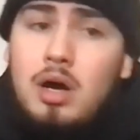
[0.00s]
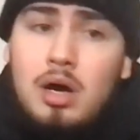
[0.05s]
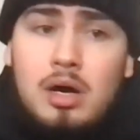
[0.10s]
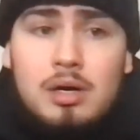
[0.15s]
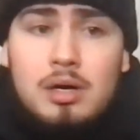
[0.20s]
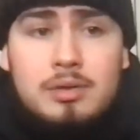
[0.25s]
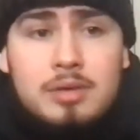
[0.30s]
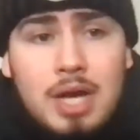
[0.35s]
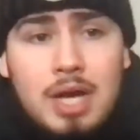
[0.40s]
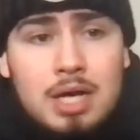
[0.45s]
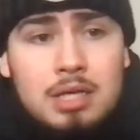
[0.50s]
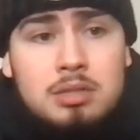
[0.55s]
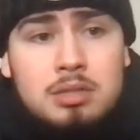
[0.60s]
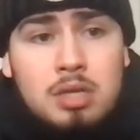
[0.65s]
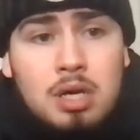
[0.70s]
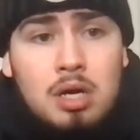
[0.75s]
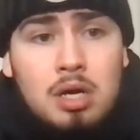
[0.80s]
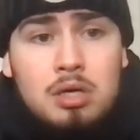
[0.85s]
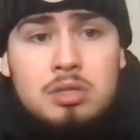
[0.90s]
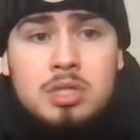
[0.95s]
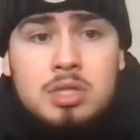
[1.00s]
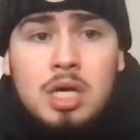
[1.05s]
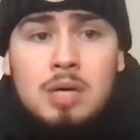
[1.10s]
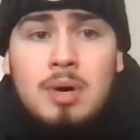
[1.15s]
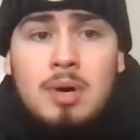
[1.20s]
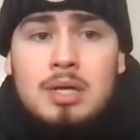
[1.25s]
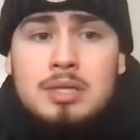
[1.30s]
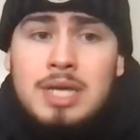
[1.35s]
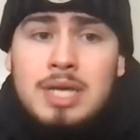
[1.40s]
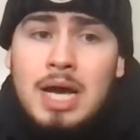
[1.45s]
Next, let's talk
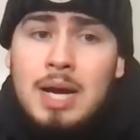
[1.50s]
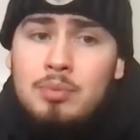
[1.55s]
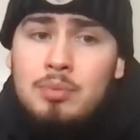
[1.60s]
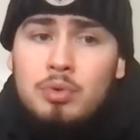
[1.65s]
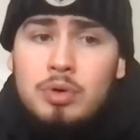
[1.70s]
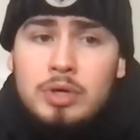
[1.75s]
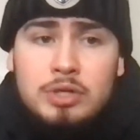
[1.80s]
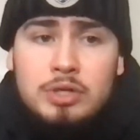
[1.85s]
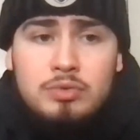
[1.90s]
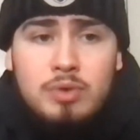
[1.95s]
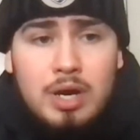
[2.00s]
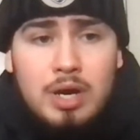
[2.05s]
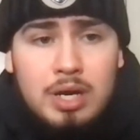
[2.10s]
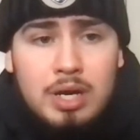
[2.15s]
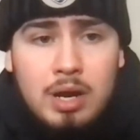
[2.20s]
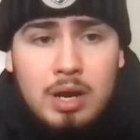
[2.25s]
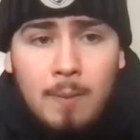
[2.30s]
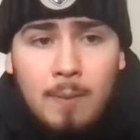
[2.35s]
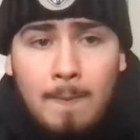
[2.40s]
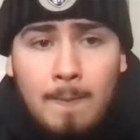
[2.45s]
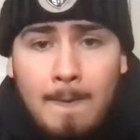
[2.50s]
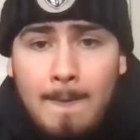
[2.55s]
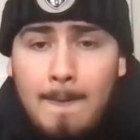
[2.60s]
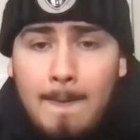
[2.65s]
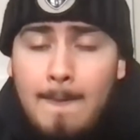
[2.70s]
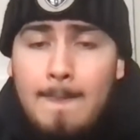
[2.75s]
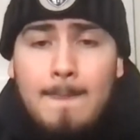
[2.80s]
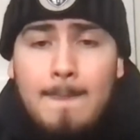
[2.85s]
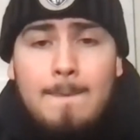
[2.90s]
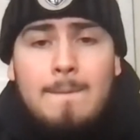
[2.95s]
about top rookies right now.
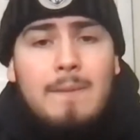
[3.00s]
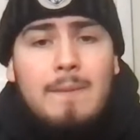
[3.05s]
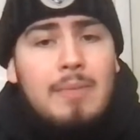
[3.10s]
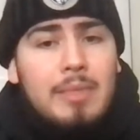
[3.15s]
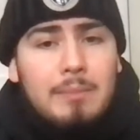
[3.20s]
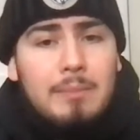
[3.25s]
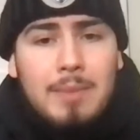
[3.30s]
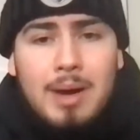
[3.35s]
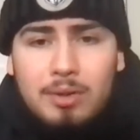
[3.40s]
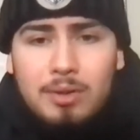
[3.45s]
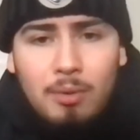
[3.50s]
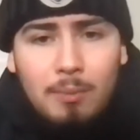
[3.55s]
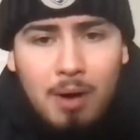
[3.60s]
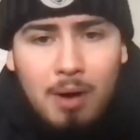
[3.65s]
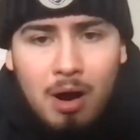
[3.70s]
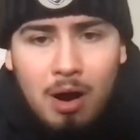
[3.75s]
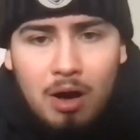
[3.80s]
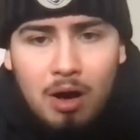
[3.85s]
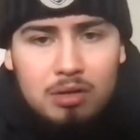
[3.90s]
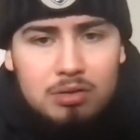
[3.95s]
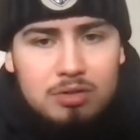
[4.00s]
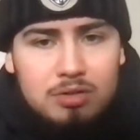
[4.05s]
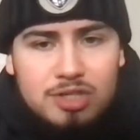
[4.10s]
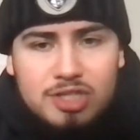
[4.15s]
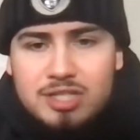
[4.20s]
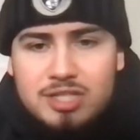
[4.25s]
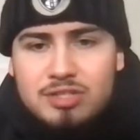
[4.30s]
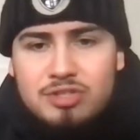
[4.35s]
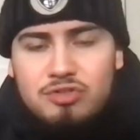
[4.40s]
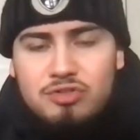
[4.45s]
LaMelo Ball
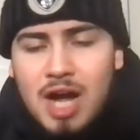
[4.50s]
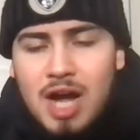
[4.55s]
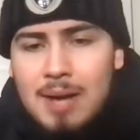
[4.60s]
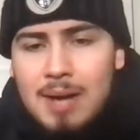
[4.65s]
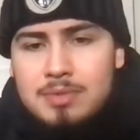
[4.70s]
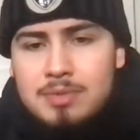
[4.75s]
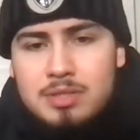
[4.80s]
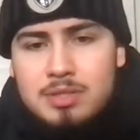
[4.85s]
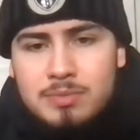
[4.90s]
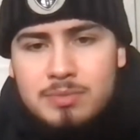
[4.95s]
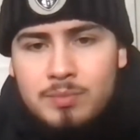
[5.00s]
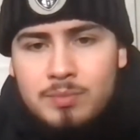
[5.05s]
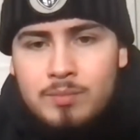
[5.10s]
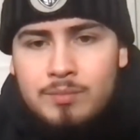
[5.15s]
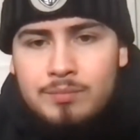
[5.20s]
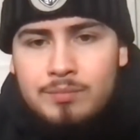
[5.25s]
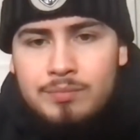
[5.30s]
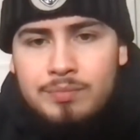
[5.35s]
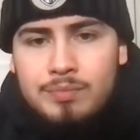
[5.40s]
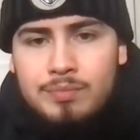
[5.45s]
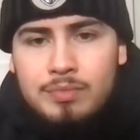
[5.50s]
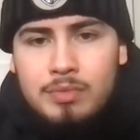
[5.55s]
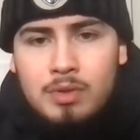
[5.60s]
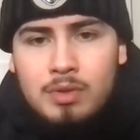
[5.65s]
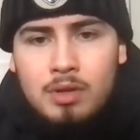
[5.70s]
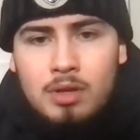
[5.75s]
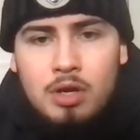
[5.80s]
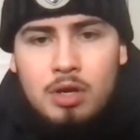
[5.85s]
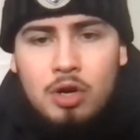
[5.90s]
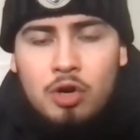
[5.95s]
just drops
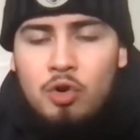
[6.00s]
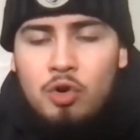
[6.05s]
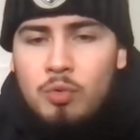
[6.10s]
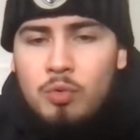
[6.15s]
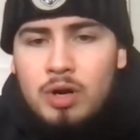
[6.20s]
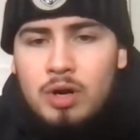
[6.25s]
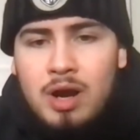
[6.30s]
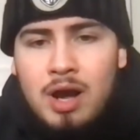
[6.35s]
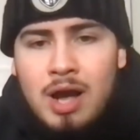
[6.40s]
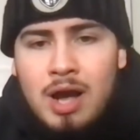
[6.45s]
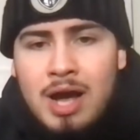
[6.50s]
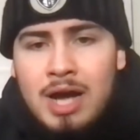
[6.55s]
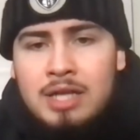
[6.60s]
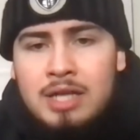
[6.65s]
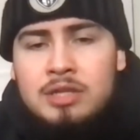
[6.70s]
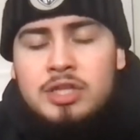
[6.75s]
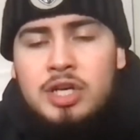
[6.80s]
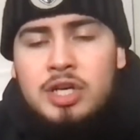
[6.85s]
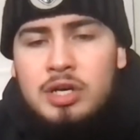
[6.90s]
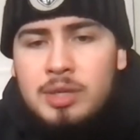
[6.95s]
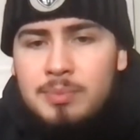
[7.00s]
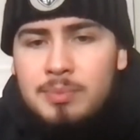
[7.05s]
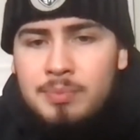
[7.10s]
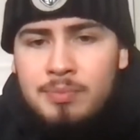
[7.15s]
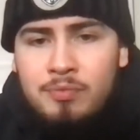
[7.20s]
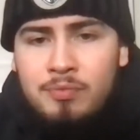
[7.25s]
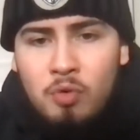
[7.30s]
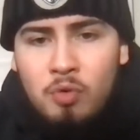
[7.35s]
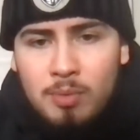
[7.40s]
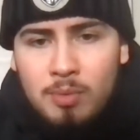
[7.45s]
a career-high
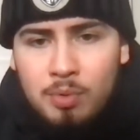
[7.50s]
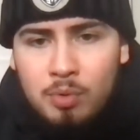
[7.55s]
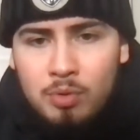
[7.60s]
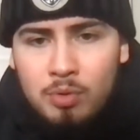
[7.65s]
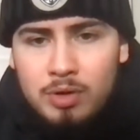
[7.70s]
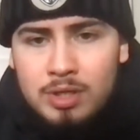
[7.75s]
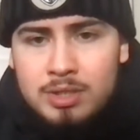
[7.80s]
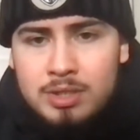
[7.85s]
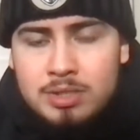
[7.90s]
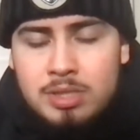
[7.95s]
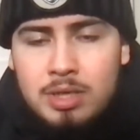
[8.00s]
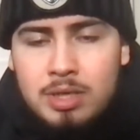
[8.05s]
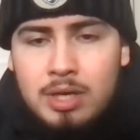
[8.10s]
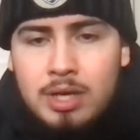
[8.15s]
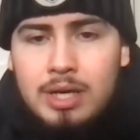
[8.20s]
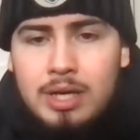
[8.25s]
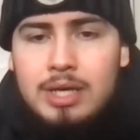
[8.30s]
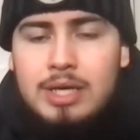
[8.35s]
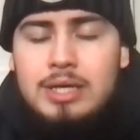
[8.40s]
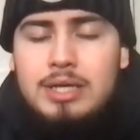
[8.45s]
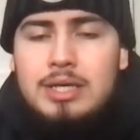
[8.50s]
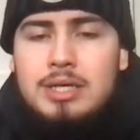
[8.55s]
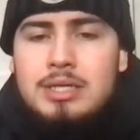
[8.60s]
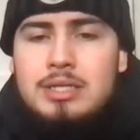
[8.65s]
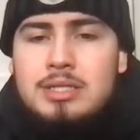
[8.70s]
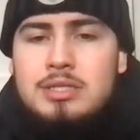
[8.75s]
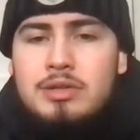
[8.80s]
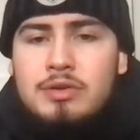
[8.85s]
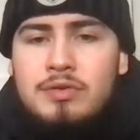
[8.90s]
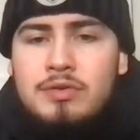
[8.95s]
34 points. He
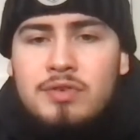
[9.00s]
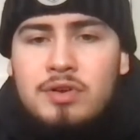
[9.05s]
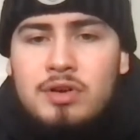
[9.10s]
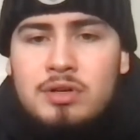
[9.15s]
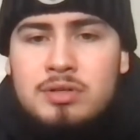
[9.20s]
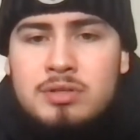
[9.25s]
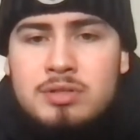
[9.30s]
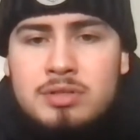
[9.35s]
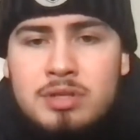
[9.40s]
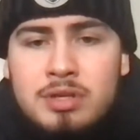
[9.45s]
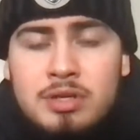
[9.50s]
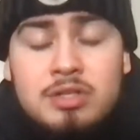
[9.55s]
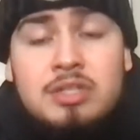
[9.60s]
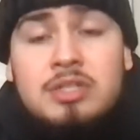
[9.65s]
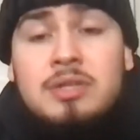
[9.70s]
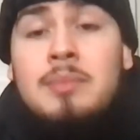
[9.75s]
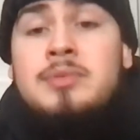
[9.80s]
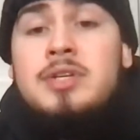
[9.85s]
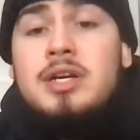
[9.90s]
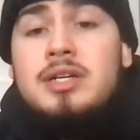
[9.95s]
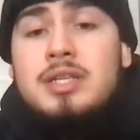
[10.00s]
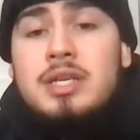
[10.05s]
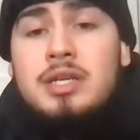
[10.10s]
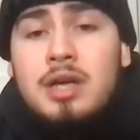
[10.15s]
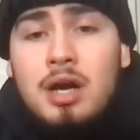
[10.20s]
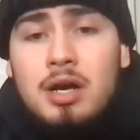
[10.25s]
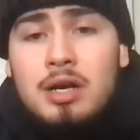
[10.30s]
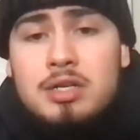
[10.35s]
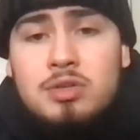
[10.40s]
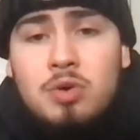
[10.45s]
is the
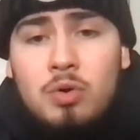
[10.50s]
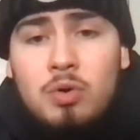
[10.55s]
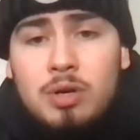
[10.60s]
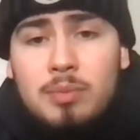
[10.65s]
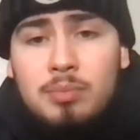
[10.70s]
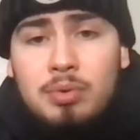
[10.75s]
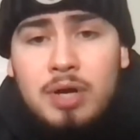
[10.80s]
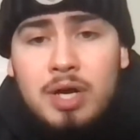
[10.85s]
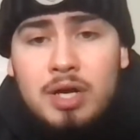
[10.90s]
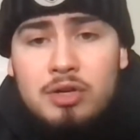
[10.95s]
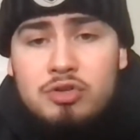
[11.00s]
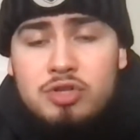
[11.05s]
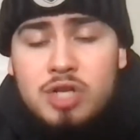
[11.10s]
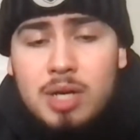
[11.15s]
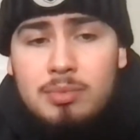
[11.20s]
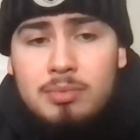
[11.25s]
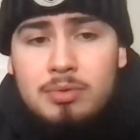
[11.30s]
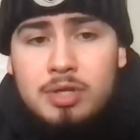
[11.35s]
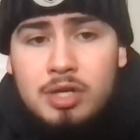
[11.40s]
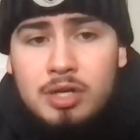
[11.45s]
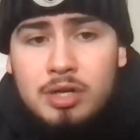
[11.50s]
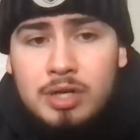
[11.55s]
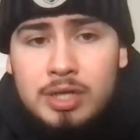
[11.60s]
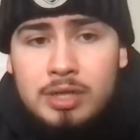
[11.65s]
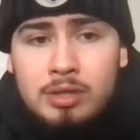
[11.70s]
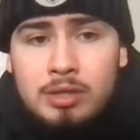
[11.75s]
youngest Hornet player to drop 30.